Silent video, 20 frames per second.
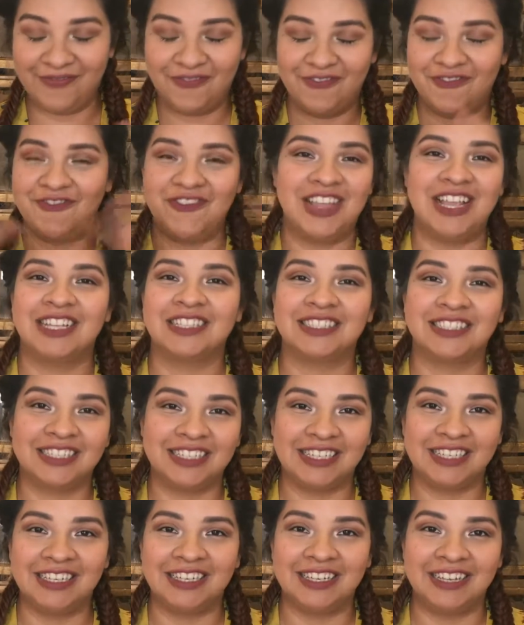
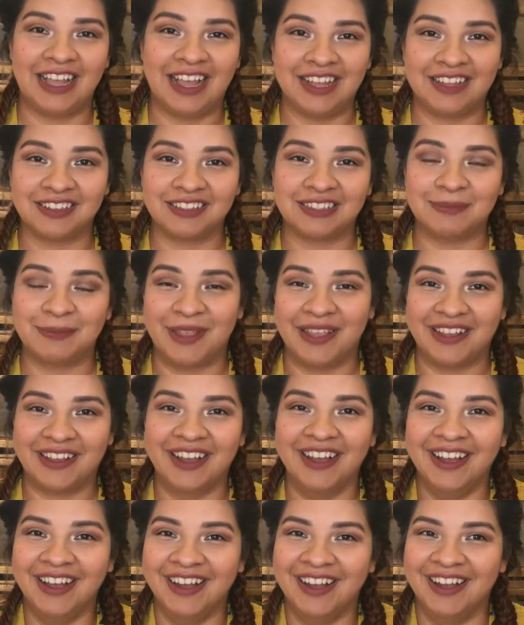fancy as makeup
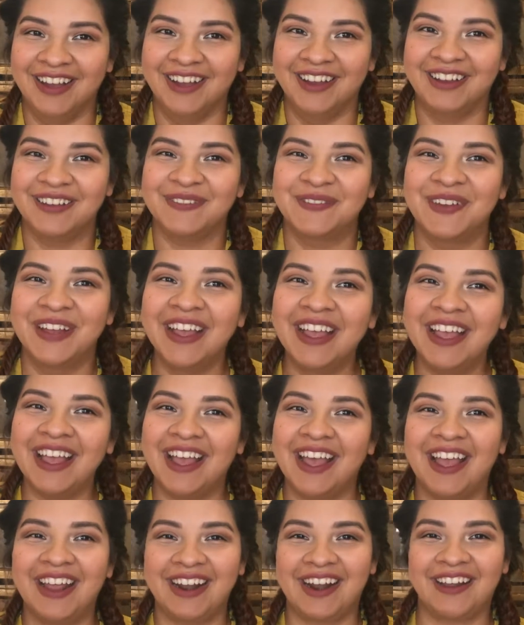
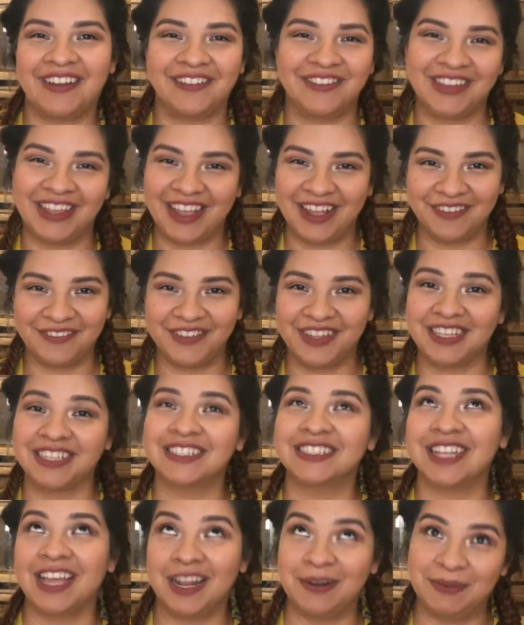and I only have
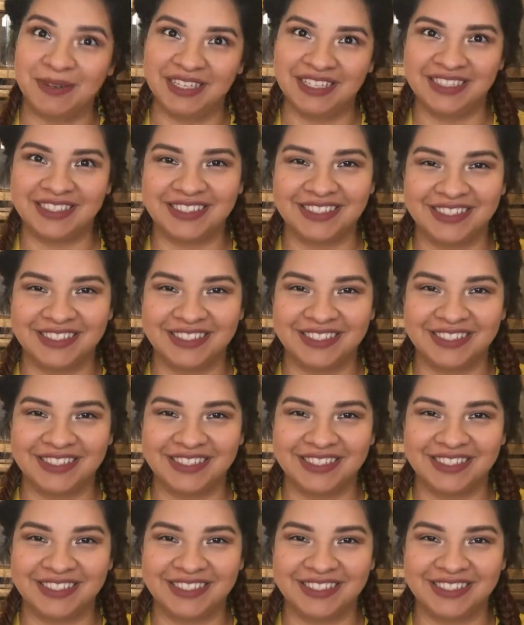10 minutes